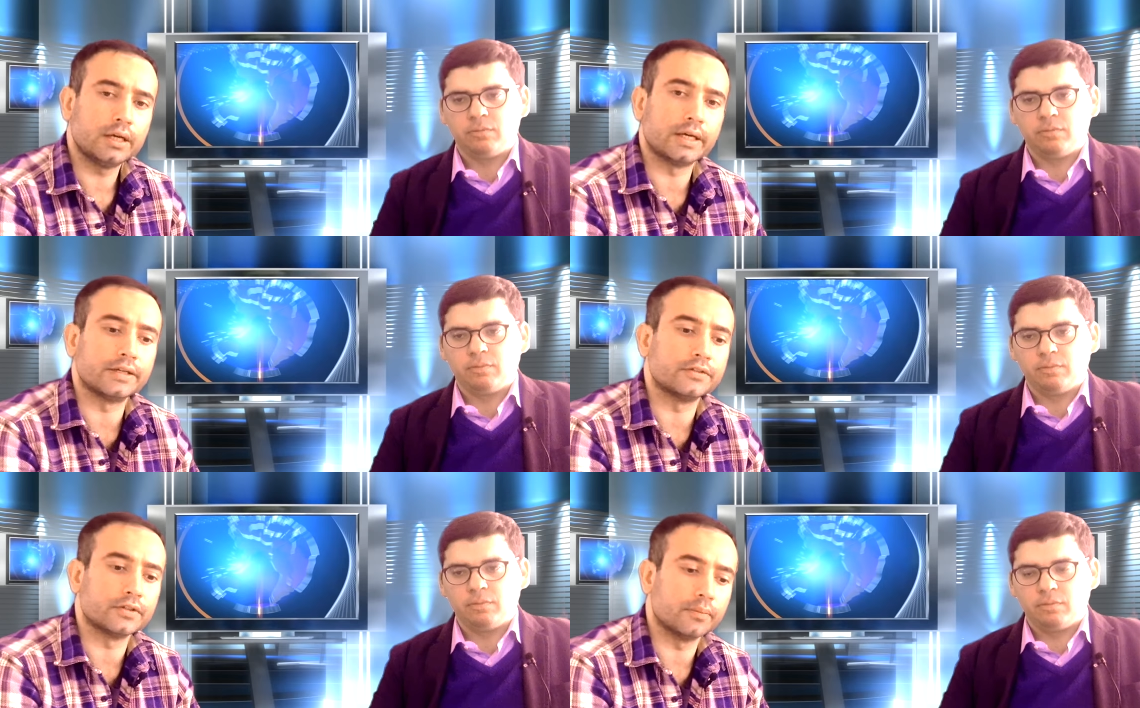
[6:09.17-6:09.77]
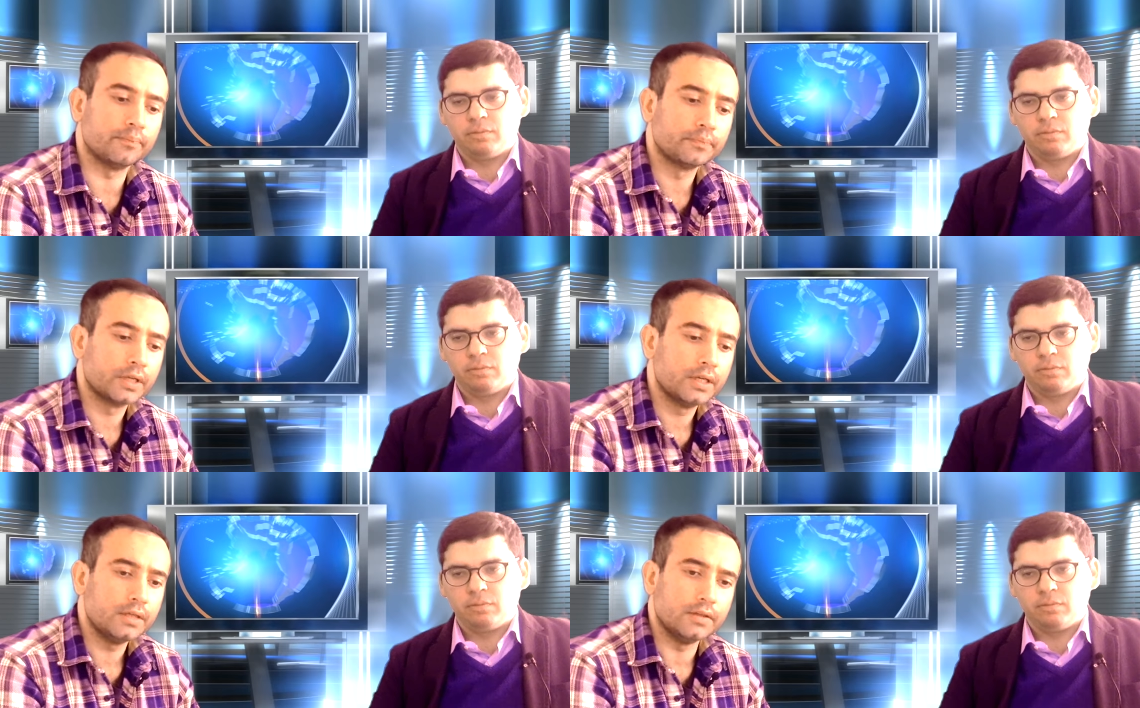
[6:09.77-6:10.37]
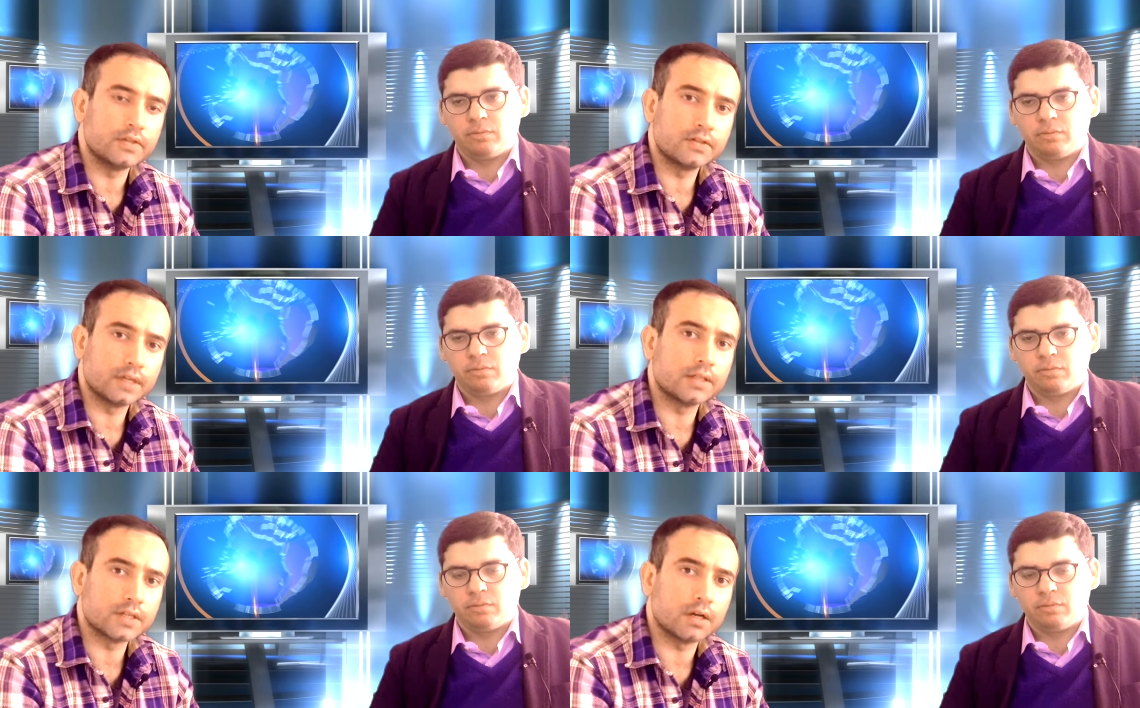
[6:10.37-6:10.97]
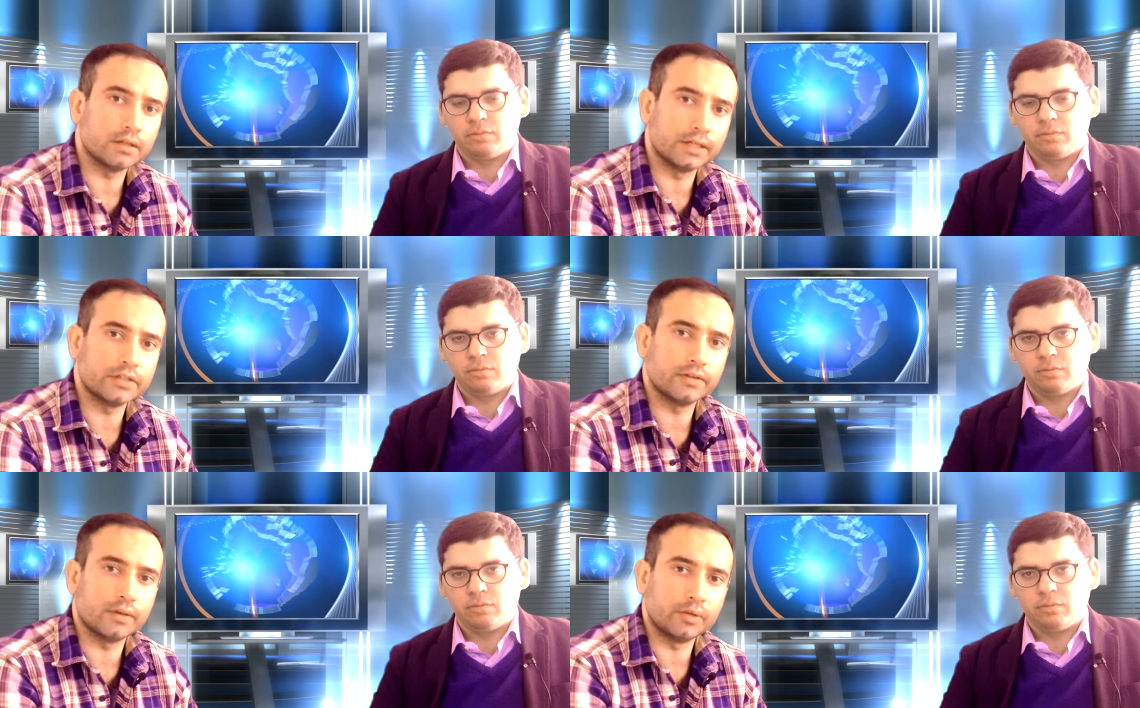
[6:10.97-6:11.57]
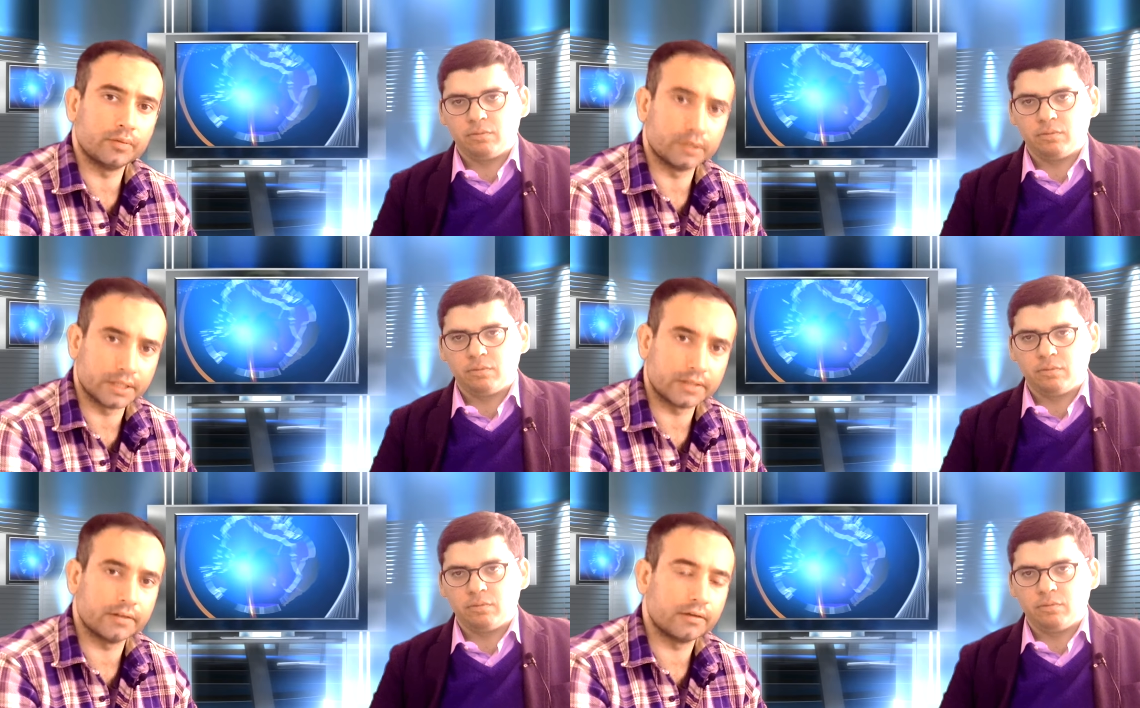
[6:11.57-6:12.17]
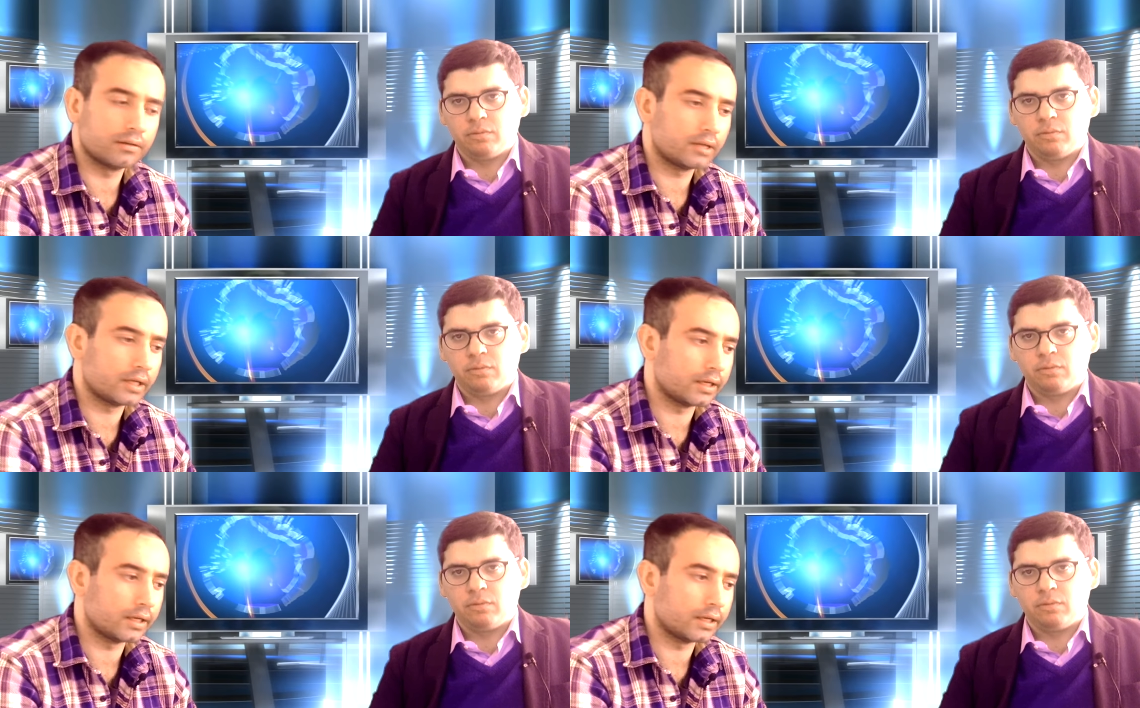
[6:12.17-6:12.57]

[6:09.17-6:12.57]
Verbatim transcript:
Speaker 1: and um, this is the consolidation that we have predicted,